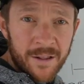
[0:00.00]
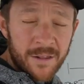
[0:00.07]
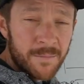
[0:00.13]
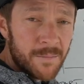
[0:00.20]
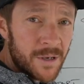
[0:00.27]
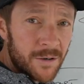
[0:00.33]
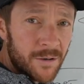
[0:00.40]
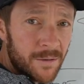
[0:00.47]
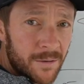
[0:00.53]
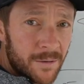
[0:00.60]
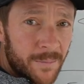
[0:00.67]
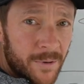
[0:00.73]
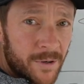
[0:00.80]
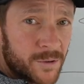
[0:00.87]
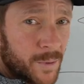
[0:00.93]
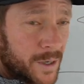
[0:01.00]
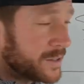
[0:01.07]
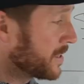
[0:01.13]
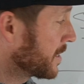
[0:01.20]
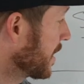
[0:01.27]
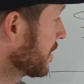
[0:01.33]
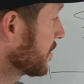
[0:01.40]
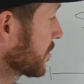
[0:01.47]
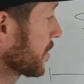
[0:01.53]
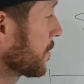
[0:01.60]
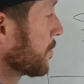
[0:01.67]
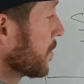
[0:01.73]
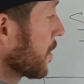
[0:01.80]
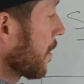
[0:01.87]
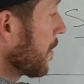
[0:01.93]
in the middle because once again, it's going
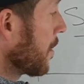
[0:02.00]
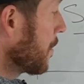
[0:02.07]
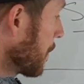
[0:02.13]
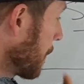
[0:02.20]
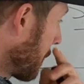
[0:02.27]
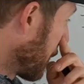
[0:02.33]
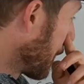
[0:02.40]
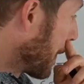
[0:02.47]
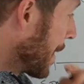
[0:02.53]
to prolong.